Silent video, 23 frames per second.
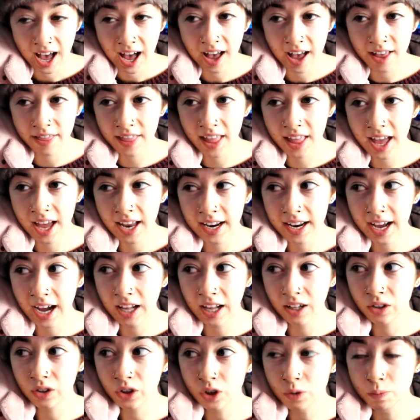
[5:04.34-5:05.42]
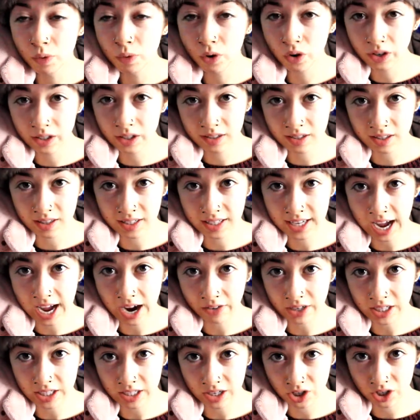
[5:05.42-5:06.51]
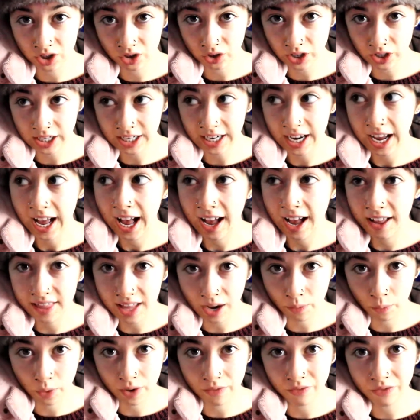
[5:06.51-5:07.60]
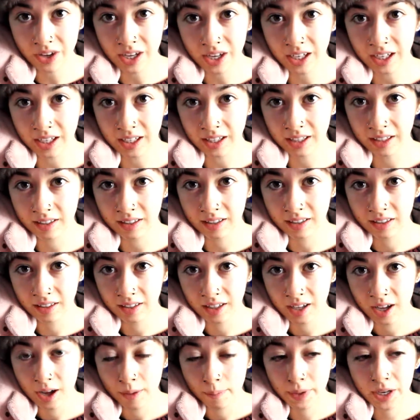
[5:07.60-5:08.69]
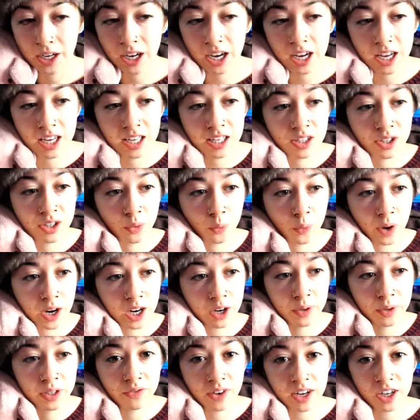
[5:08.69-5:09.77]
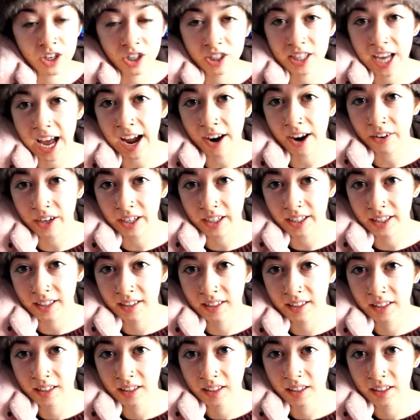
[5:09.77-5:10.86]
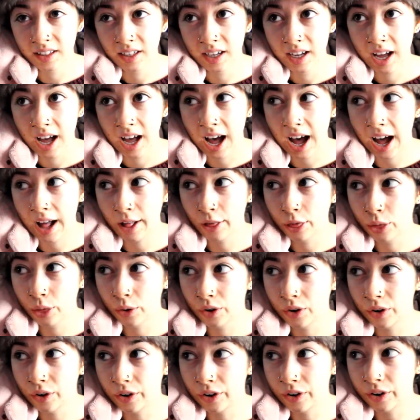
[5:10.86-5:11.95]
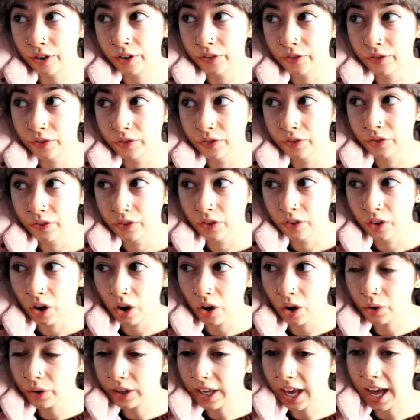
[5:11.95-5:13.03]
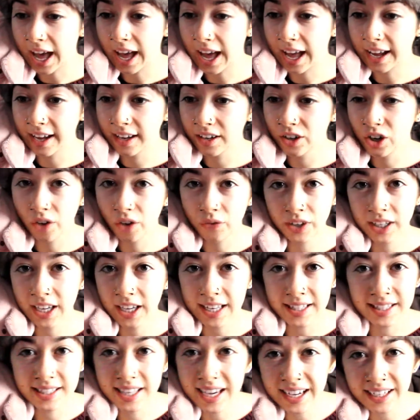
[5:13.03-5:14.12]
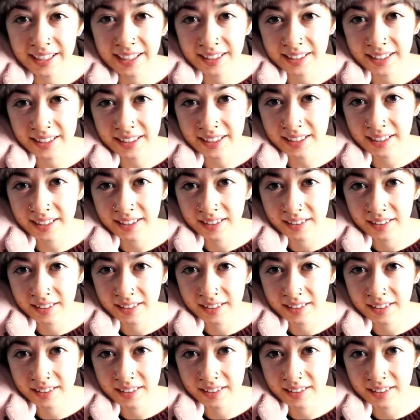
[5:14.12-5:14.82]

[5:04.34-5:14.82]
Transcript: And then I looked more into the dairy industry and then went vegan. Because when I was vegetarian, I thought, okay, nothing gets killed,